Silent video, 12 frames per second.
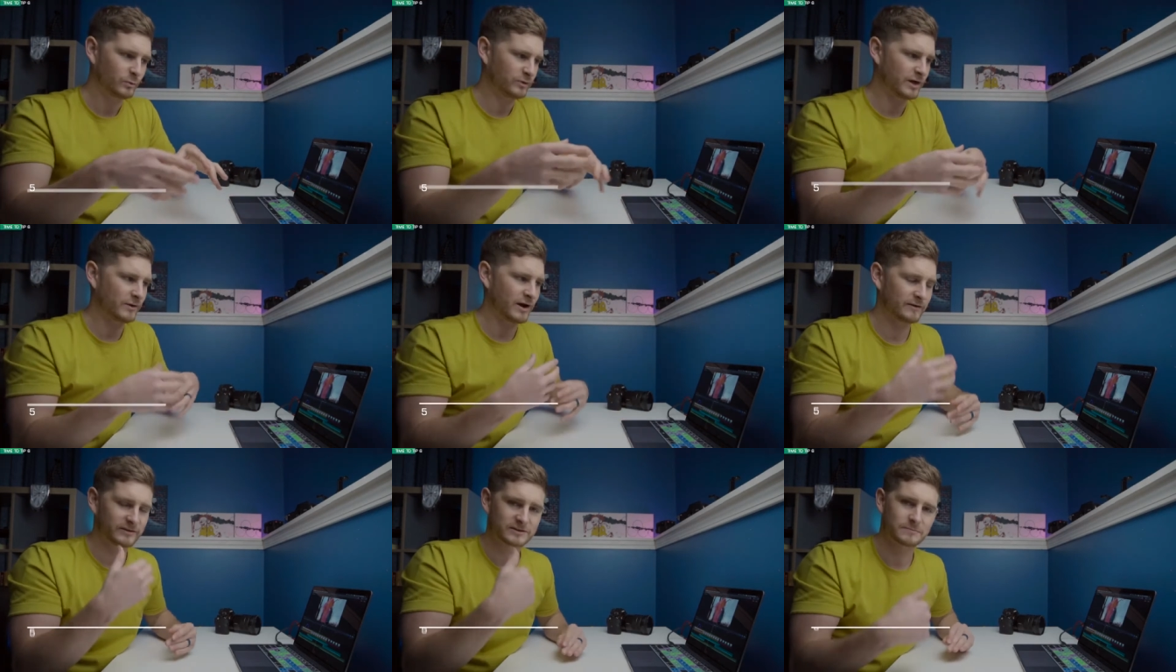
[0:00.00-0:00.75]
without
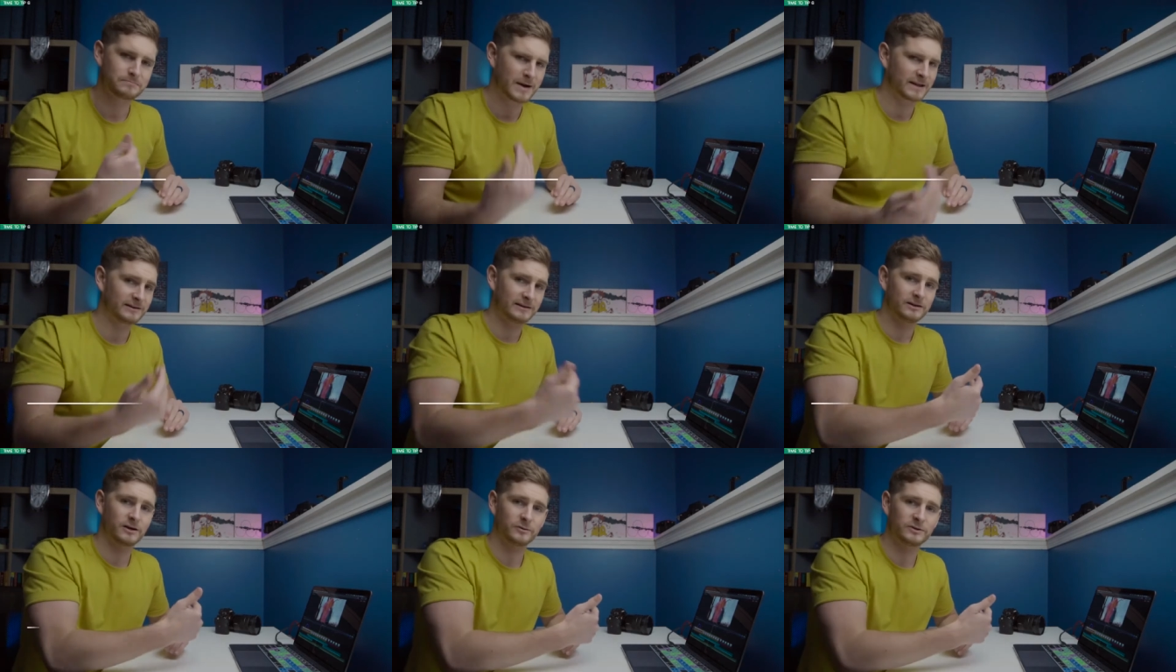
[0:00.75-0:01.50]
having to
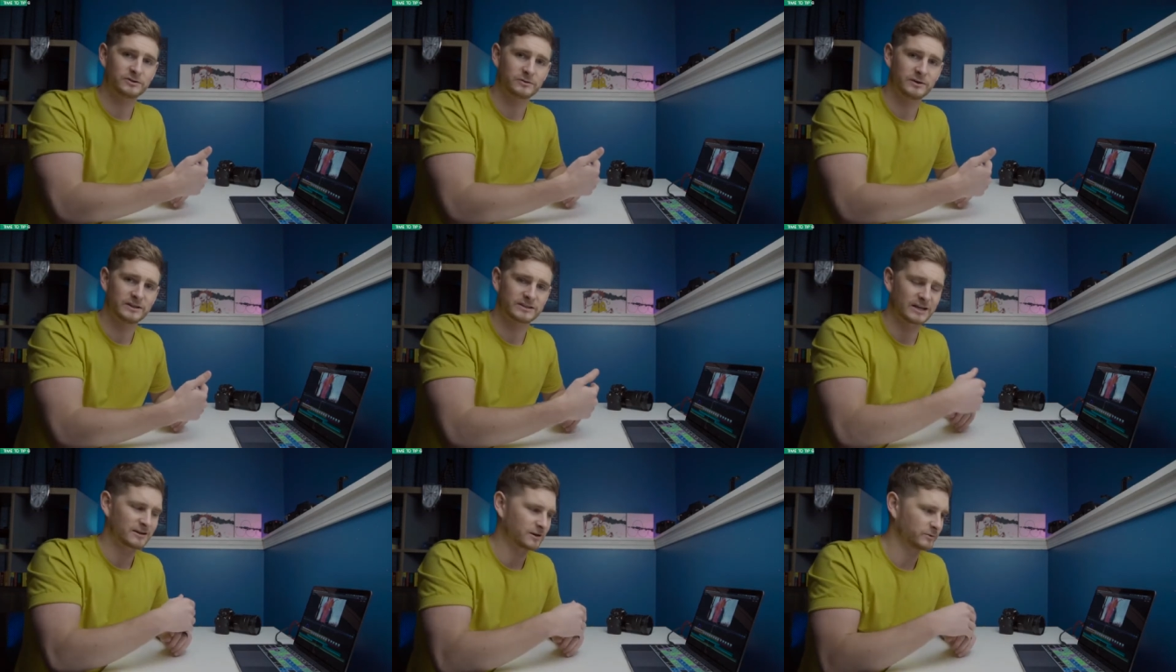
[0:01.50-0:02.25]
manually go and do it
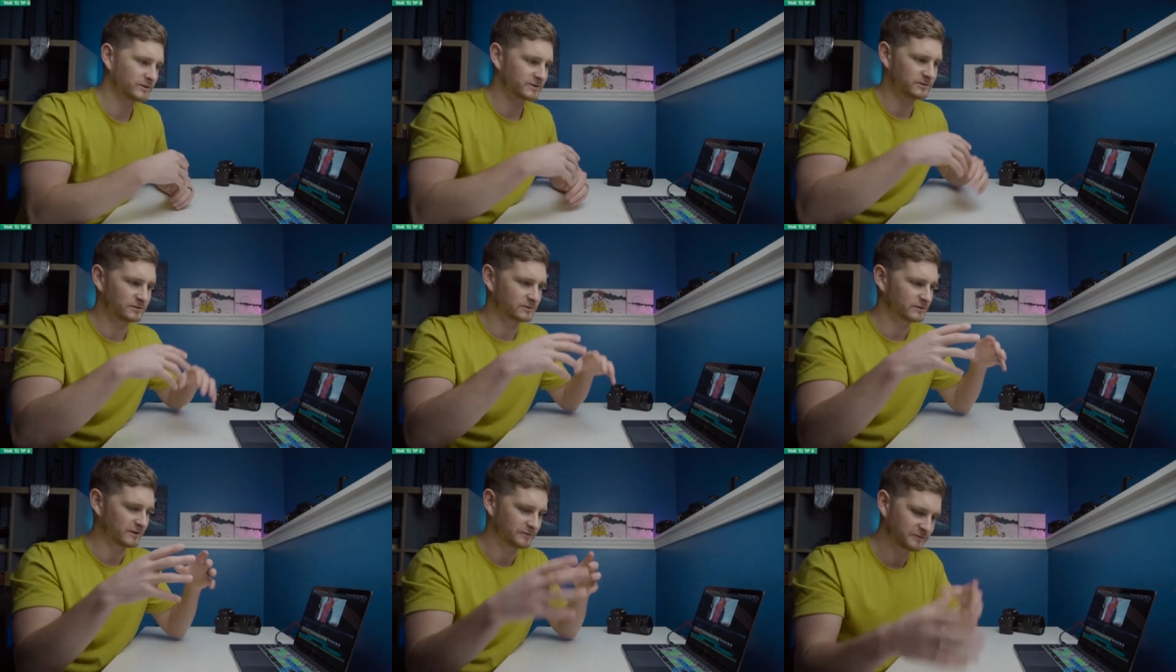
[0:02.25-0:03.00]
and go into
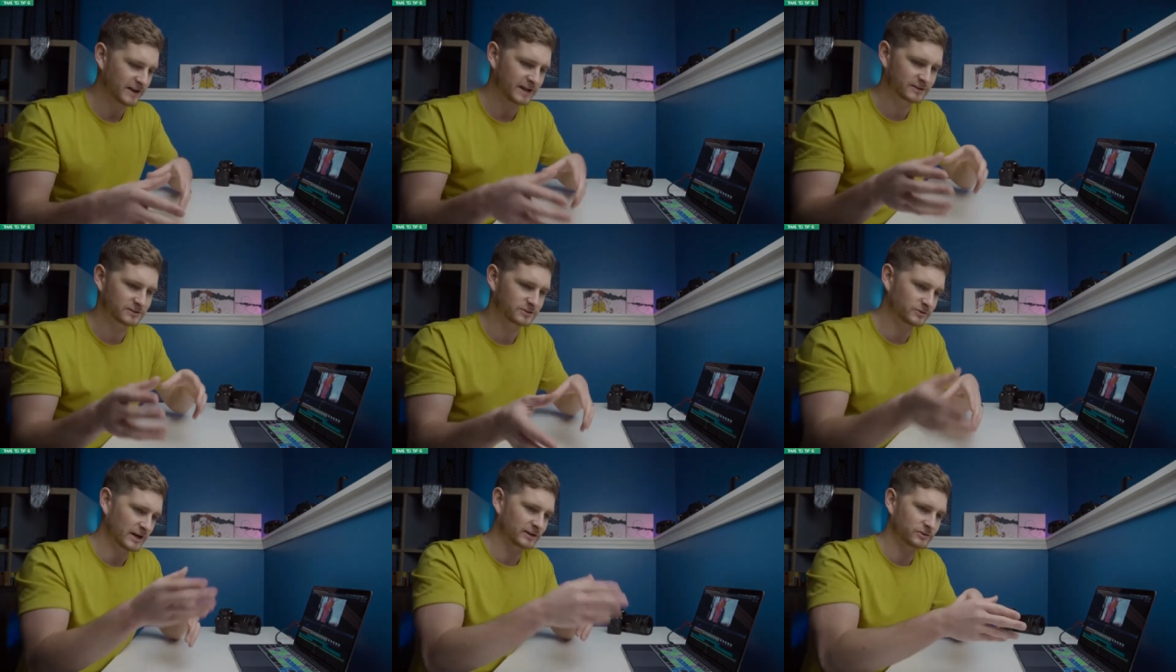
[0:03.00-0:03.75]
your effects,
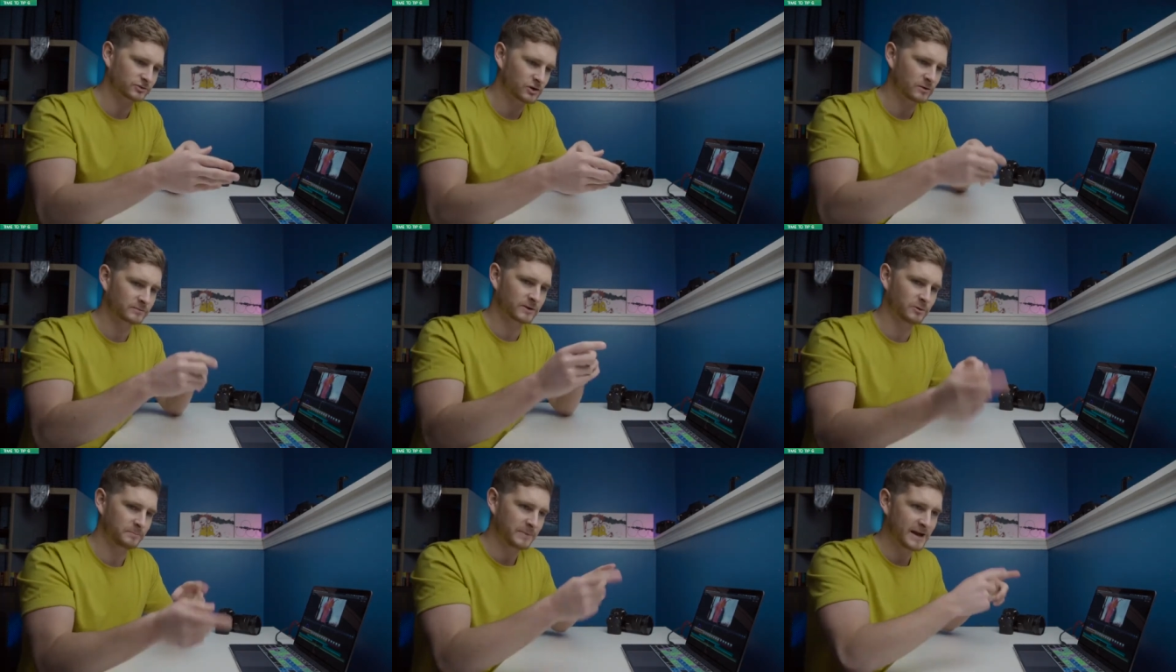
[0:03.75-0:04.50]
drag and drop,
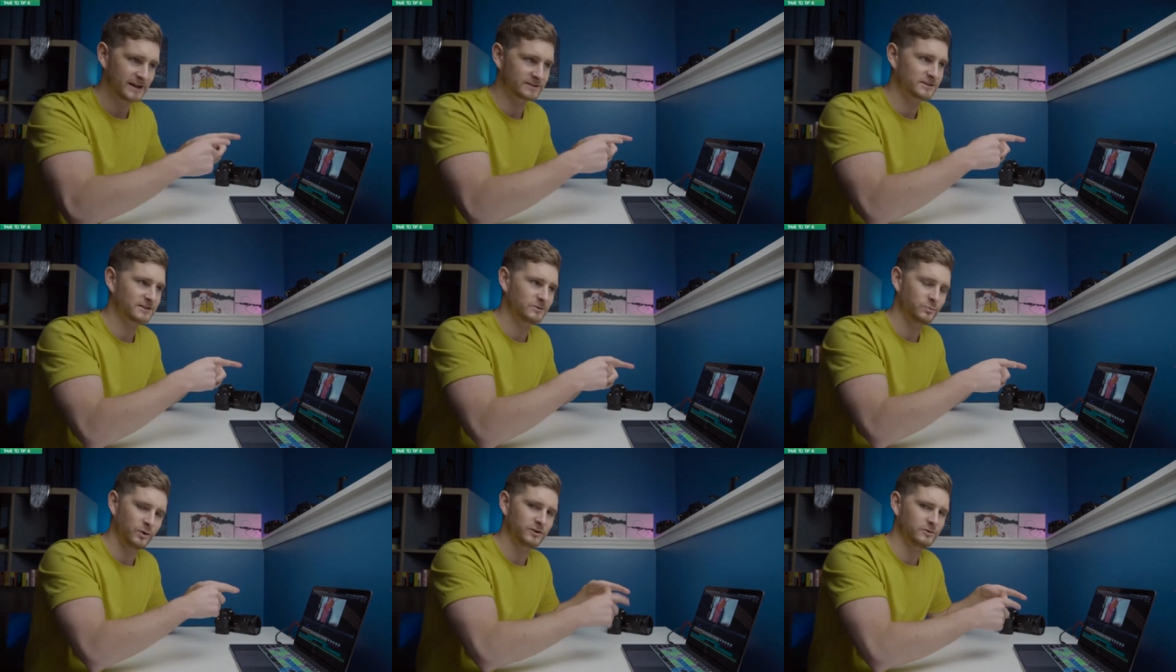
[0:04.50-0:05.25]
go back to see
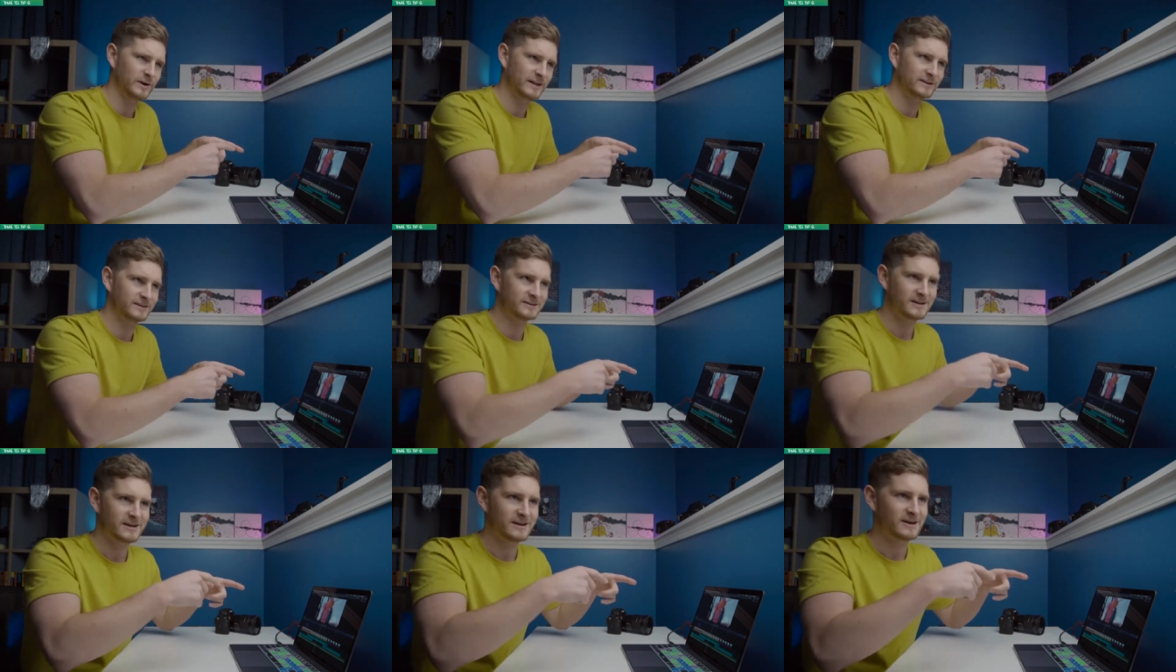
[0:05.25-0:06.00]
what you added,
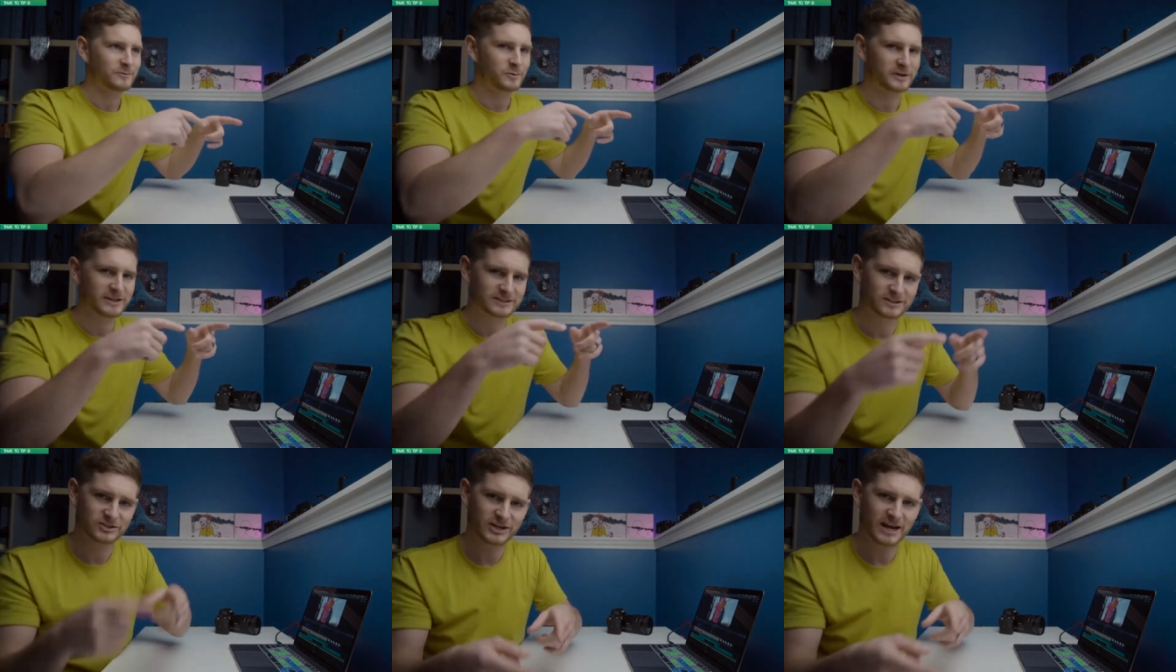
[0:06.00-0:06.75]
what needs
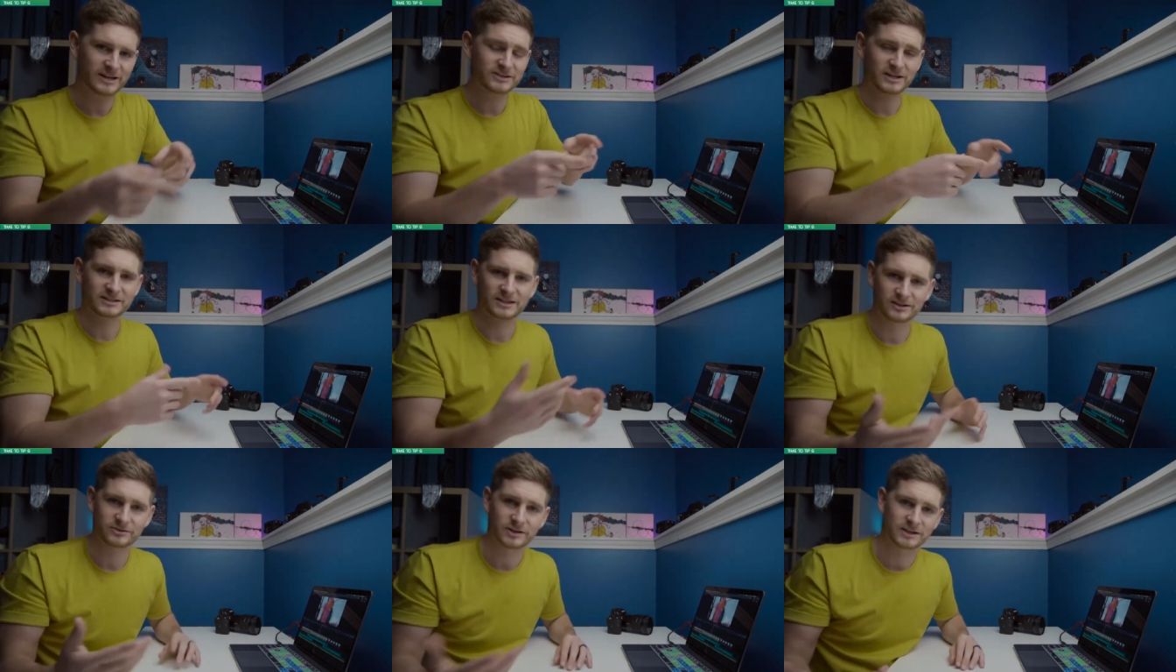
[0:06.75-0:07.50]
to change,
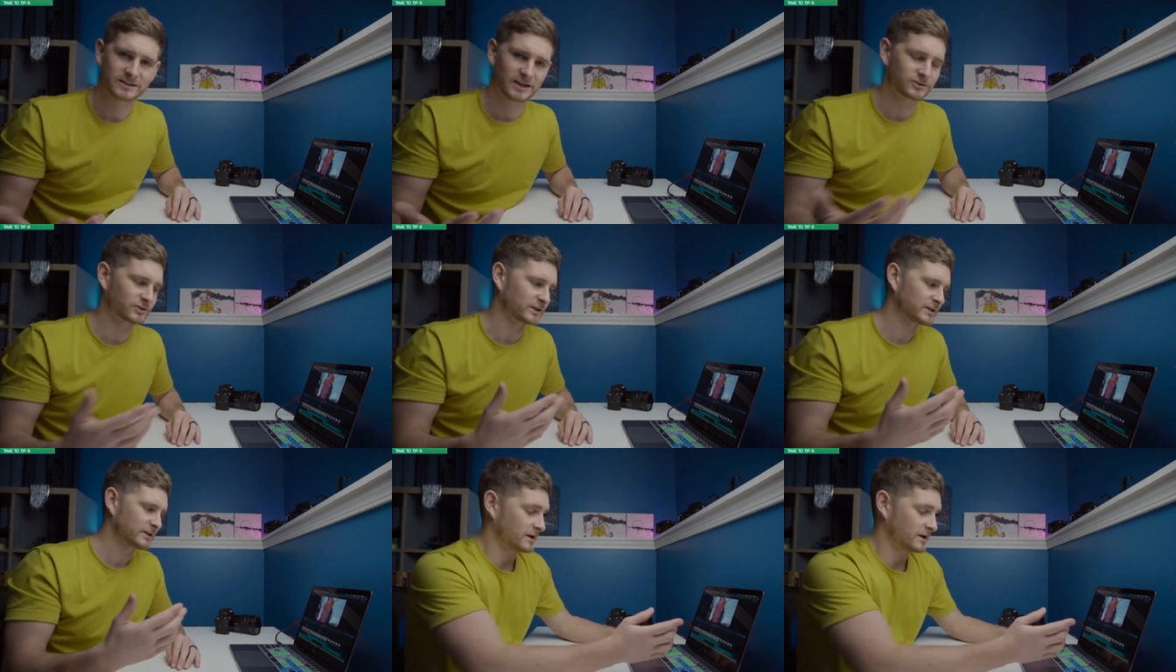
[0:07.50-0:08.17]
etc, etc.